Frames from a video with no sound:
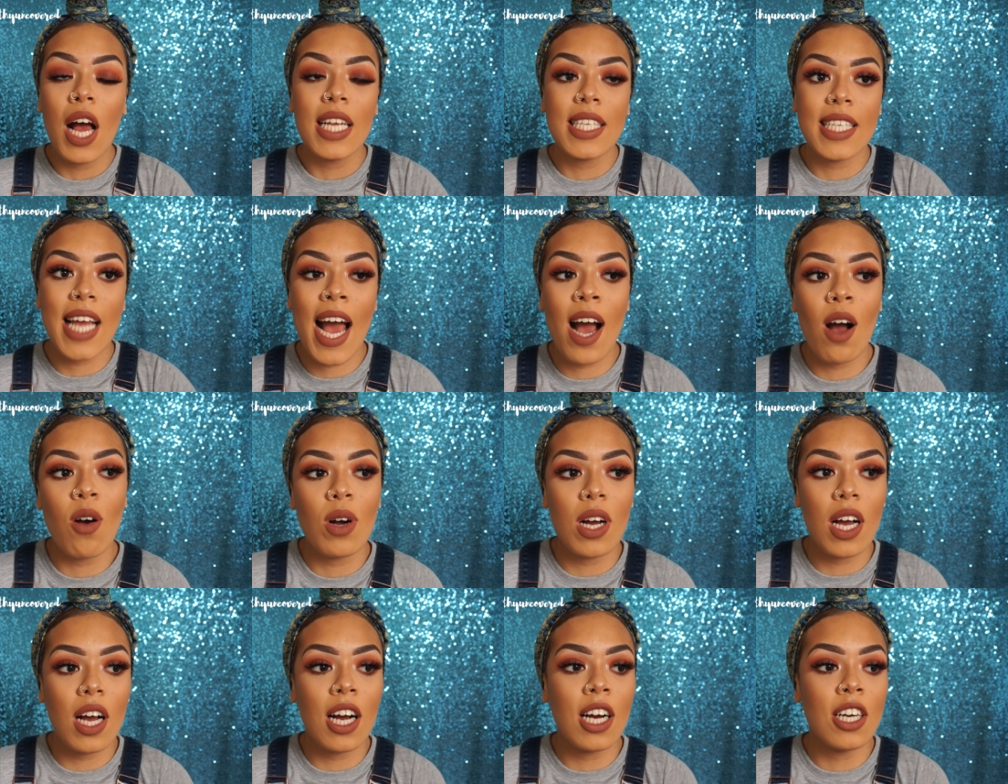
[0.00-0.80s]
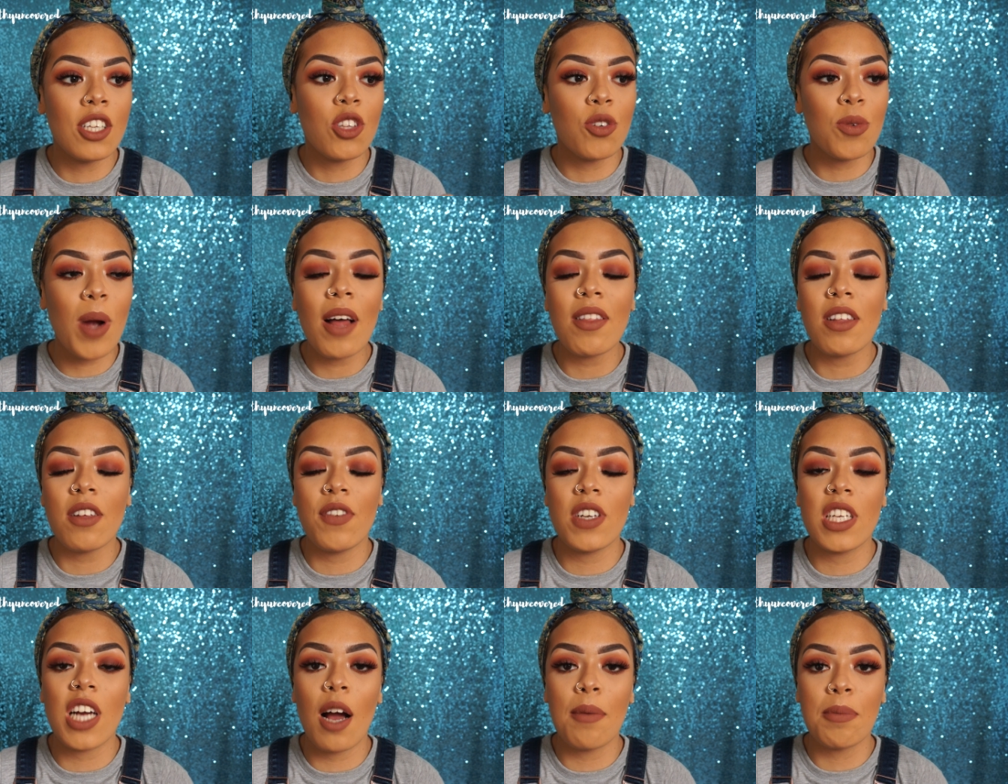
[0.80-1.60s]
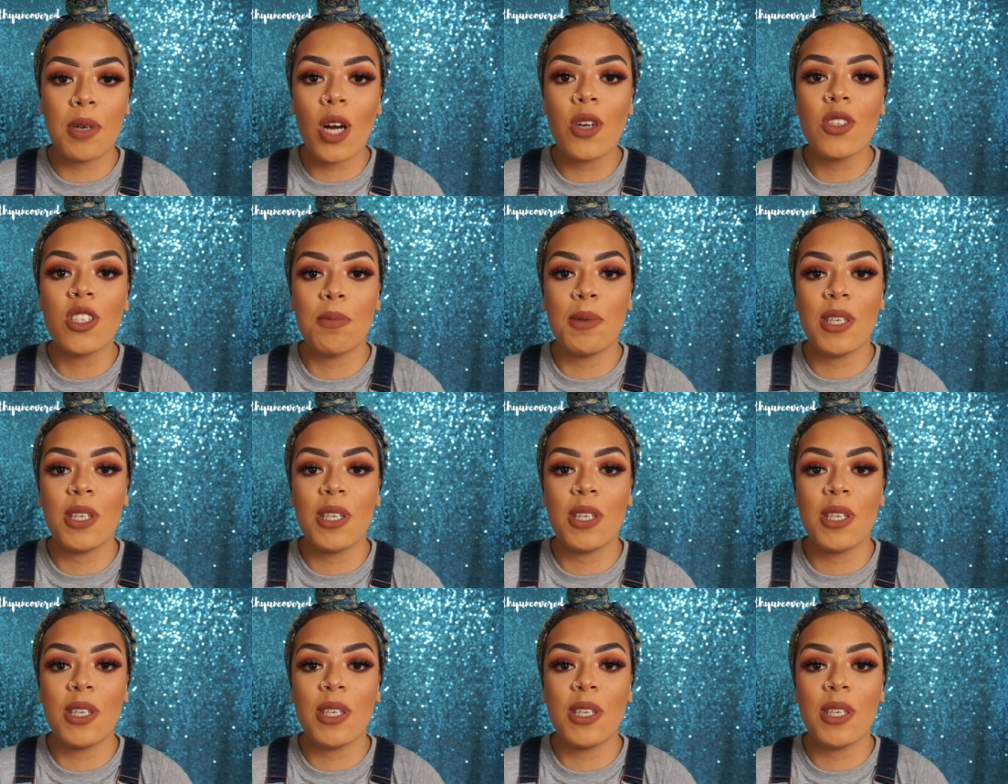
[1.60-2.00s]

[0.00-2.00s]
Now, throughout this video I'm going to